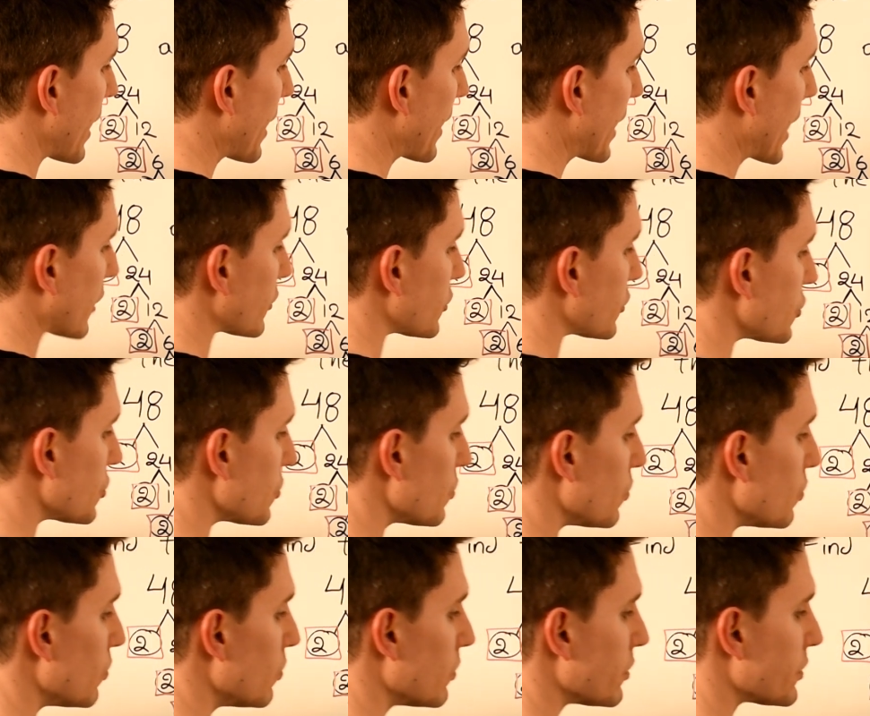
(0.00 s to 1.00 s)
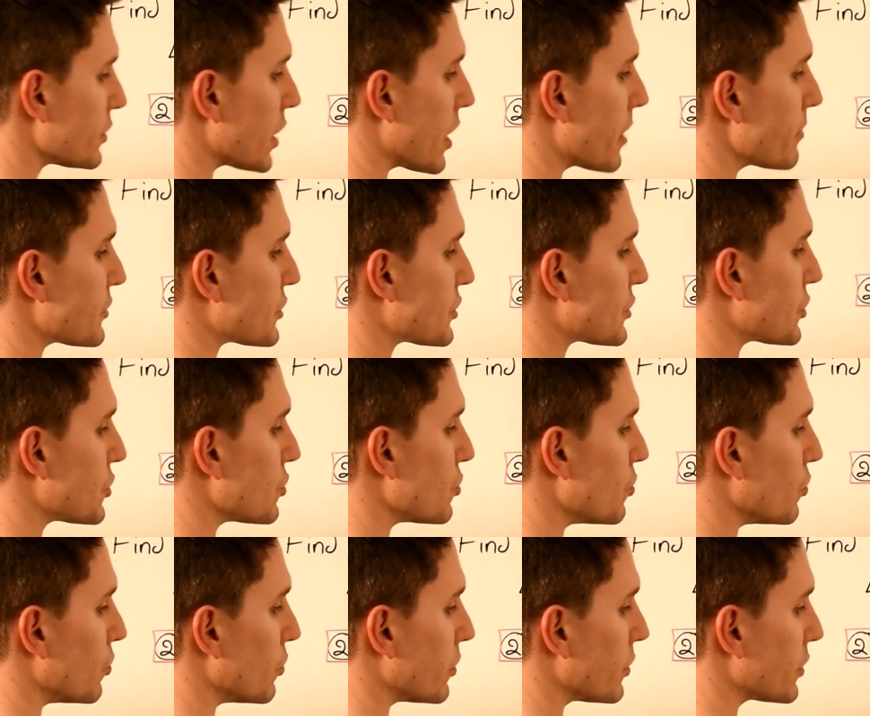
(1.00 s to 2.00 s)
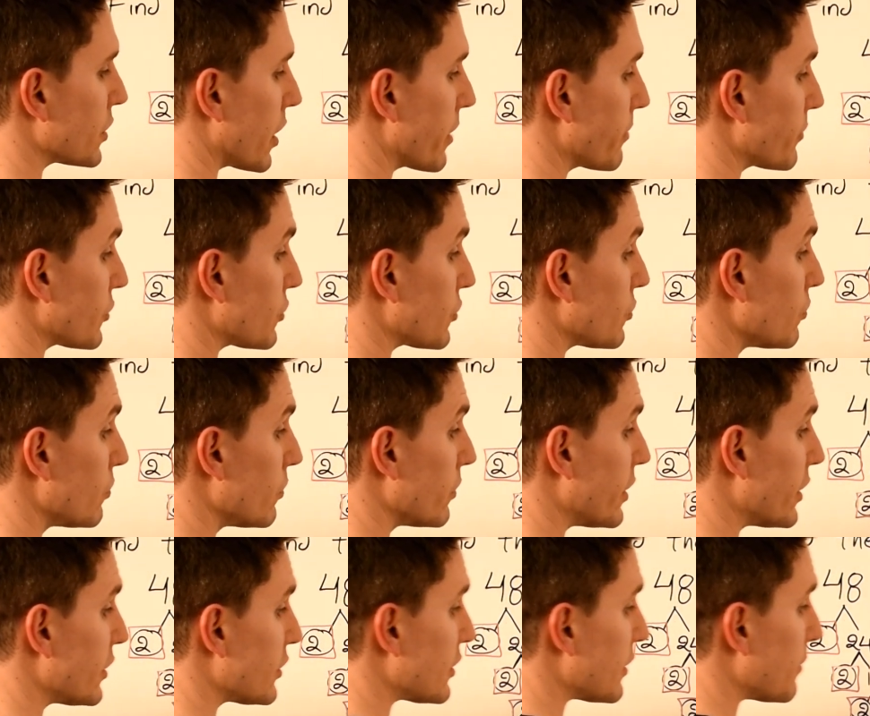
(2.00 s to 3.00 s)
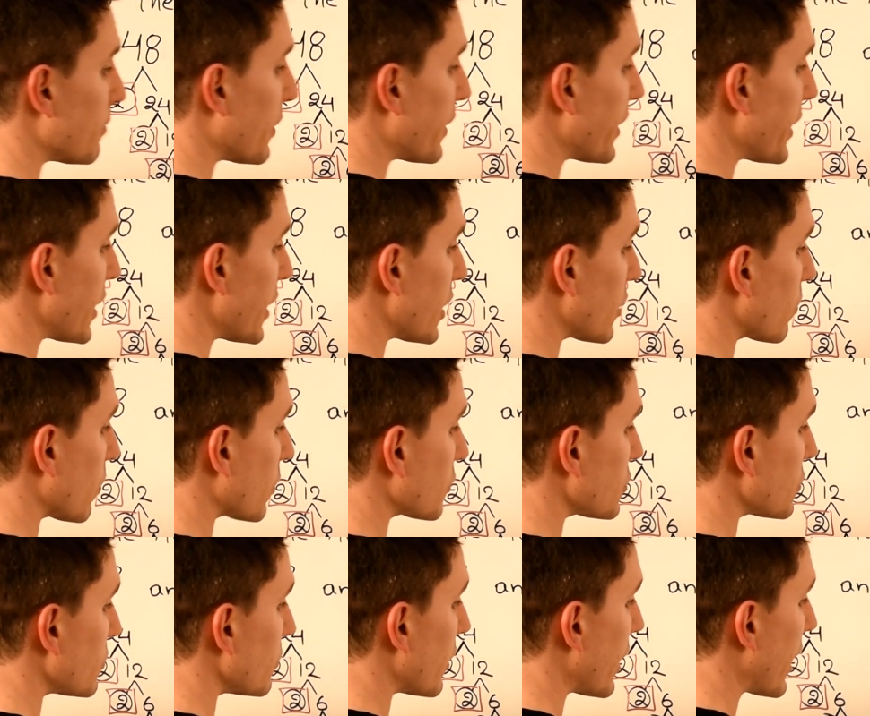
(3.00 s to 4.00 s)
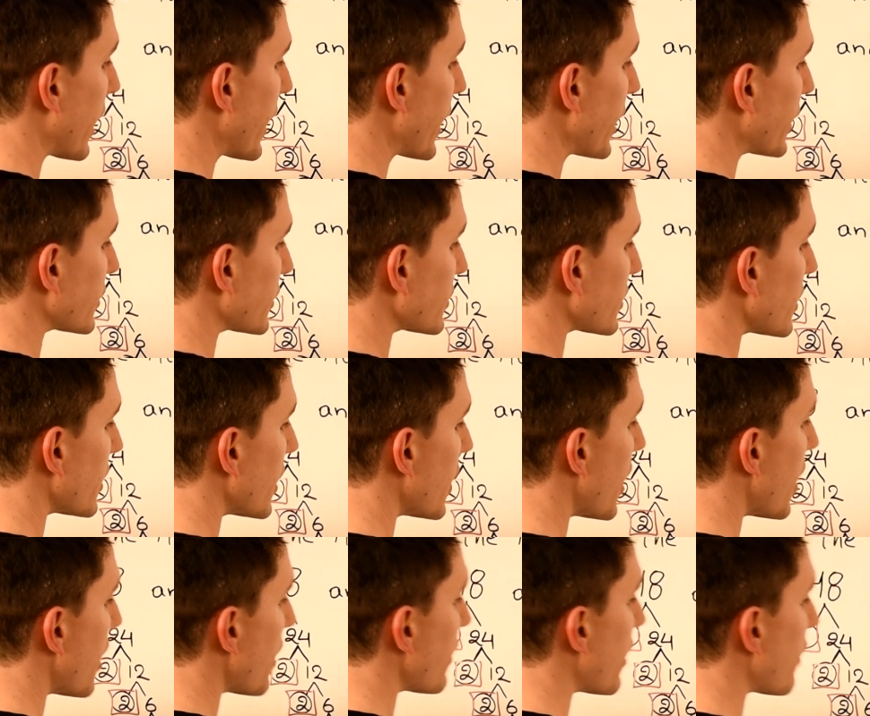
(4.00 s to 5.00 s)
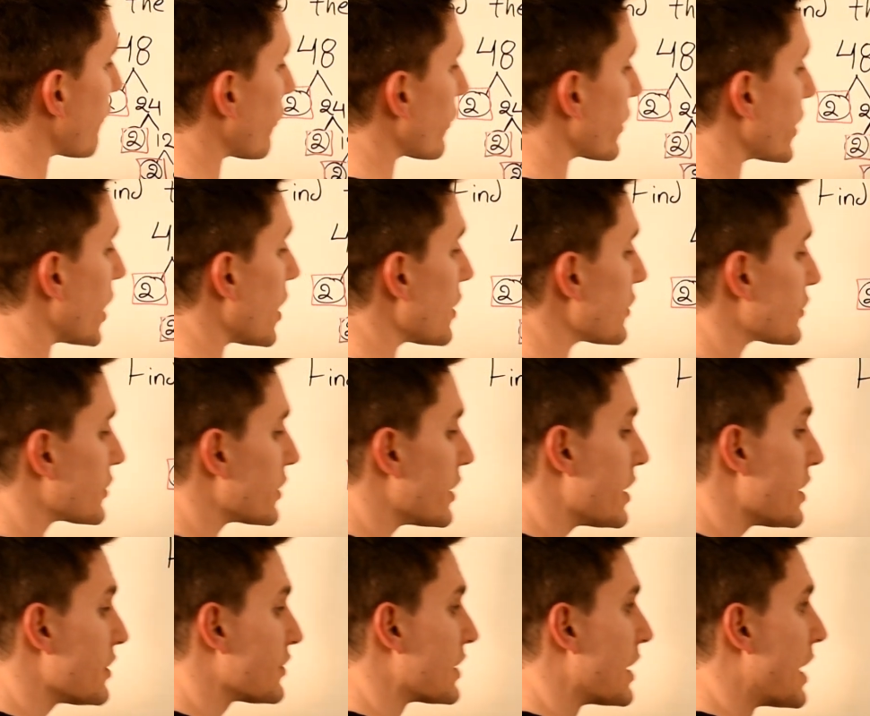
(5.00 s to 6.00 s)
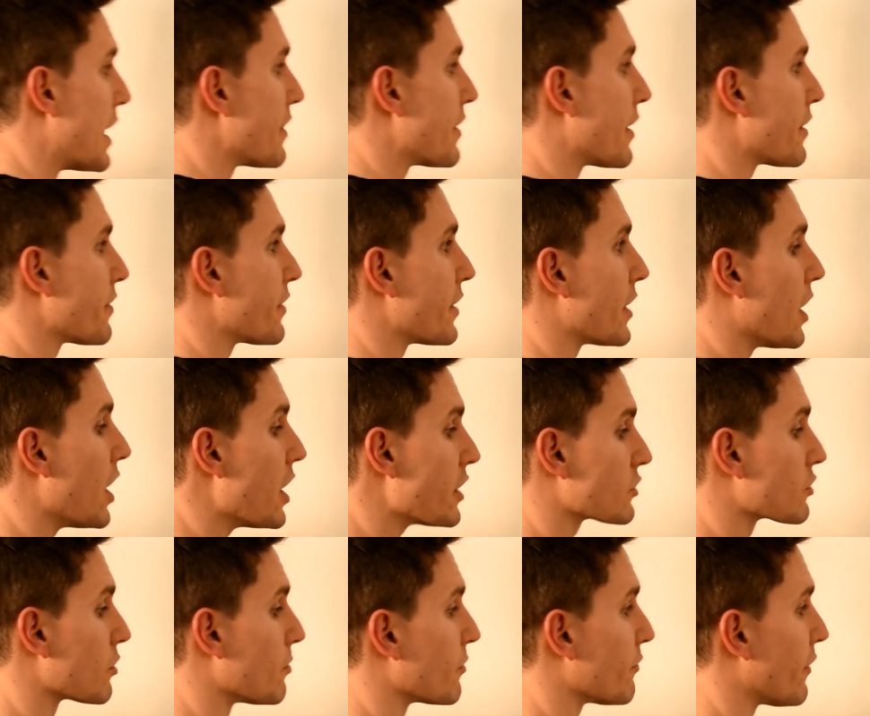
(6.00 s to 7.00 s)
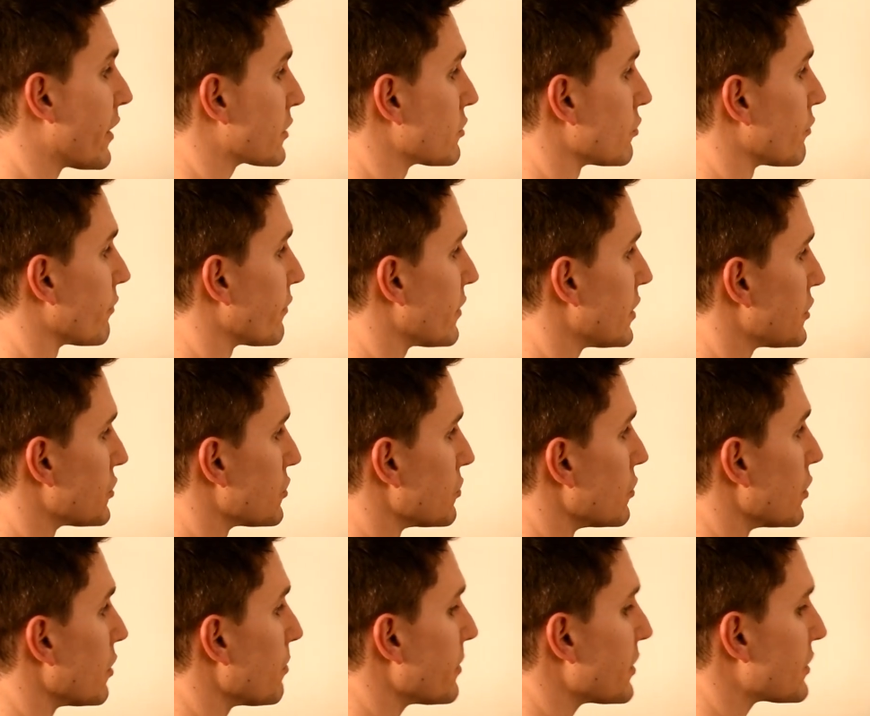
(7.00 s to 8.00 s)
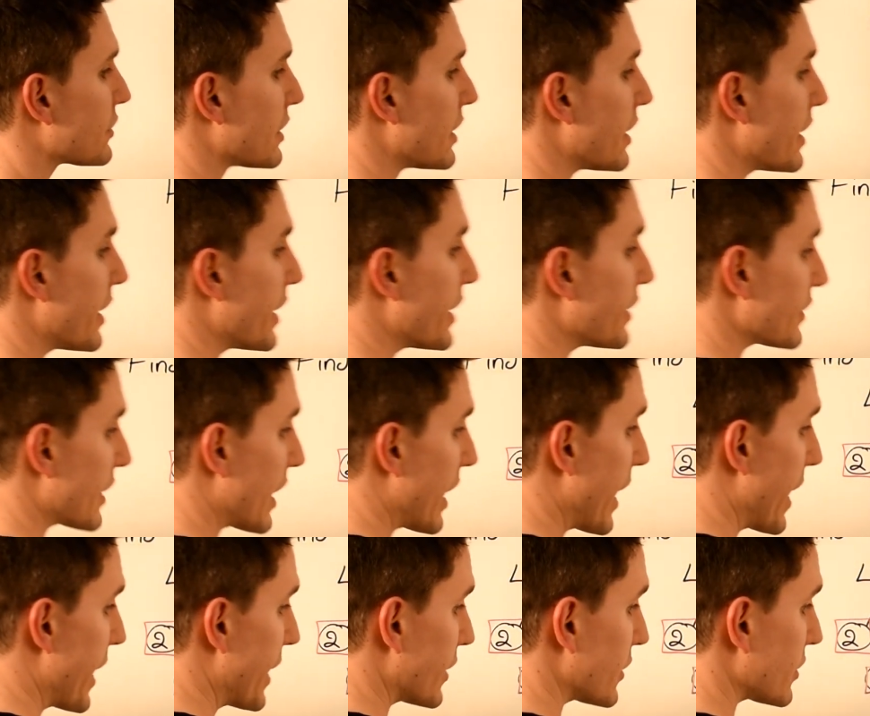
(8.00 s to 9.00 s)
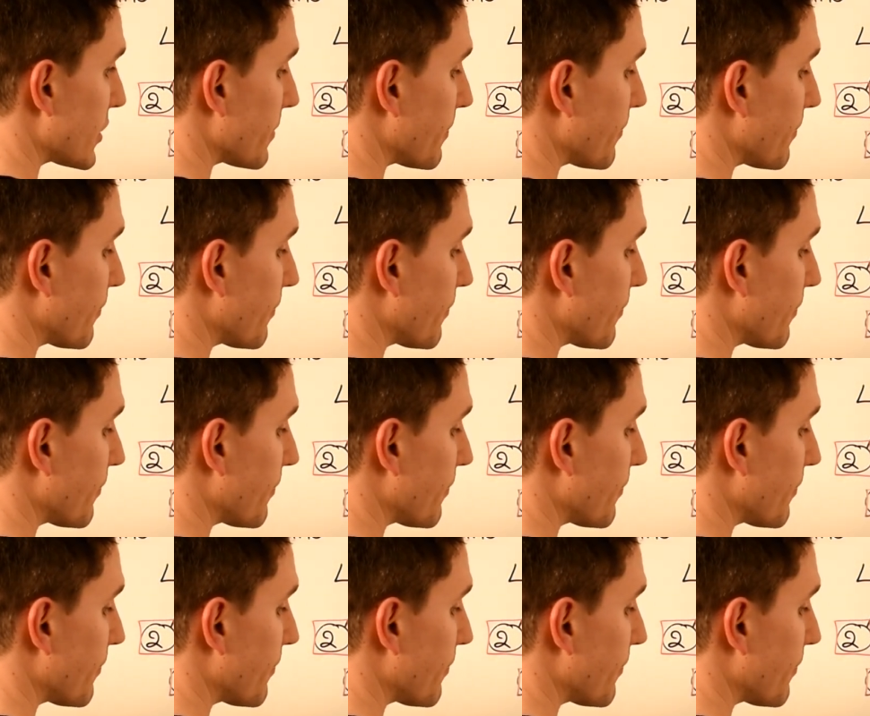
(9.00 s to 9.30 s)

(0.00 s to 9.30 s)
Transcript: Now 2 times 2 times 2 is simply equal to 8. Therefore the answer is that the highest common factor of these two numbers is 8.